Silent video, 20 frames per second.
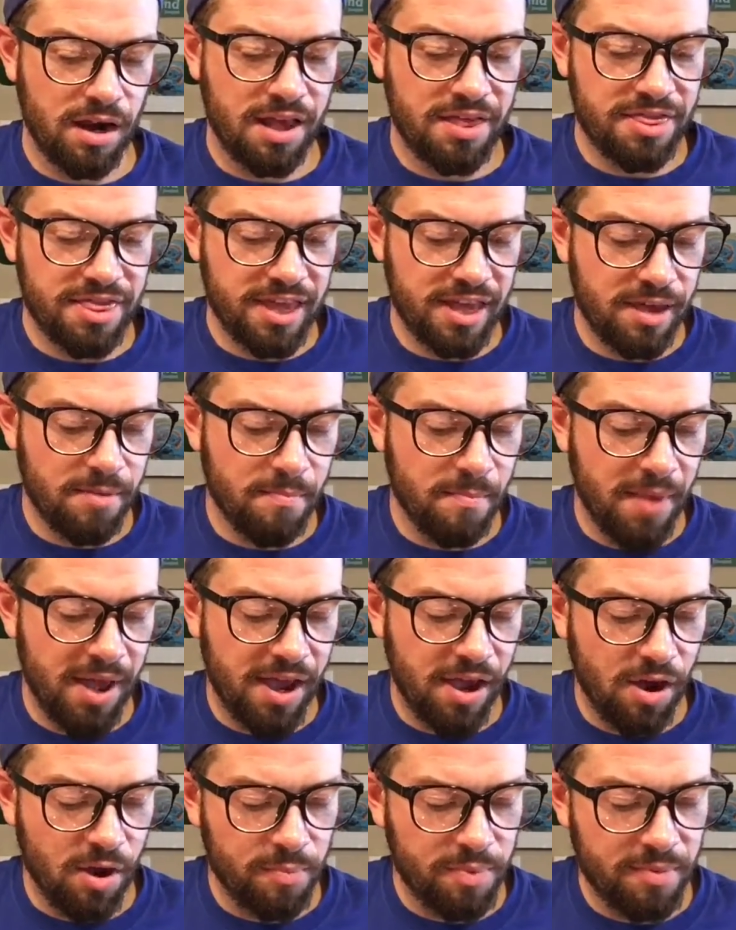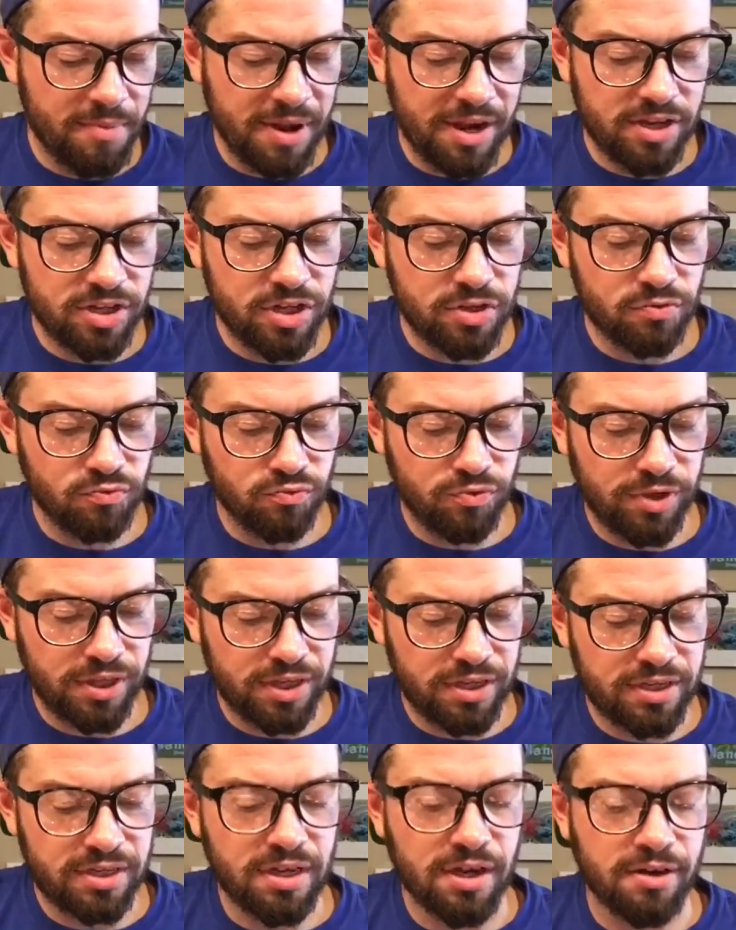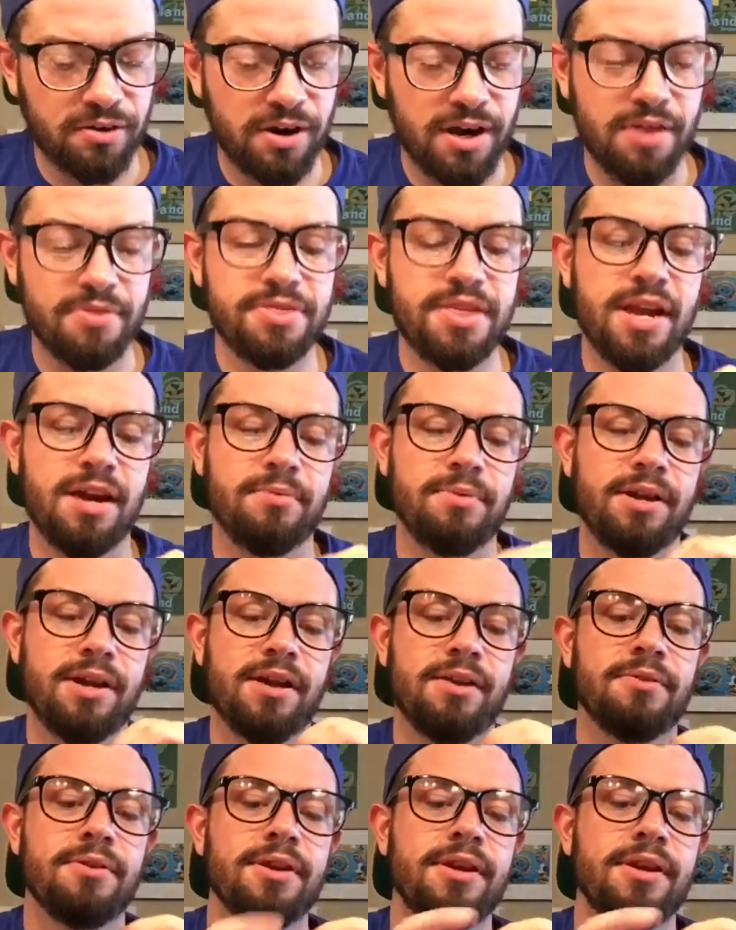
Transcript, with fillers: I think it might open, but it's just really stuck right now. There we go.